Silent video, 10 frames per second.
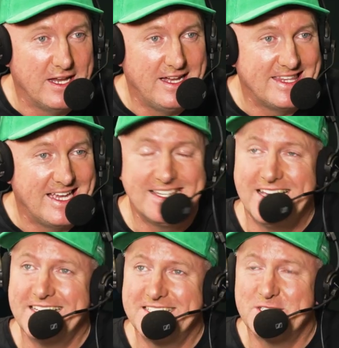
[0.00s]
Count? That
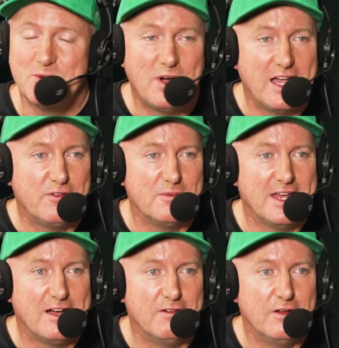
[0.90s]
takes us away from
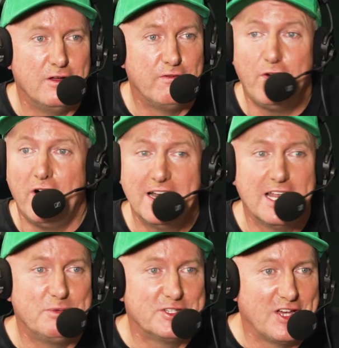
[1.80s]
our final
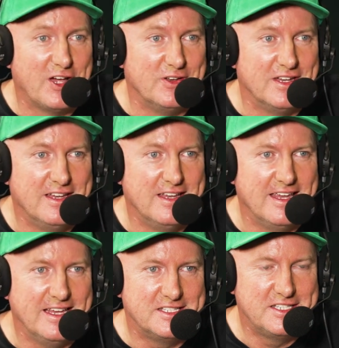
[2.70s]
episode wow.
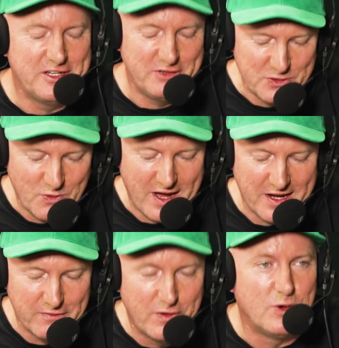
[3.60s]
in series
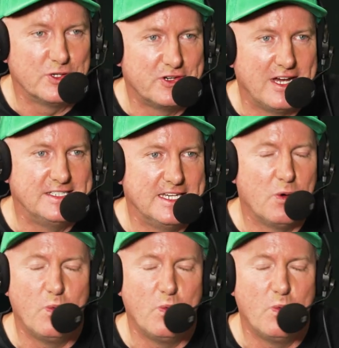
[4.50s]
one of Horse Racing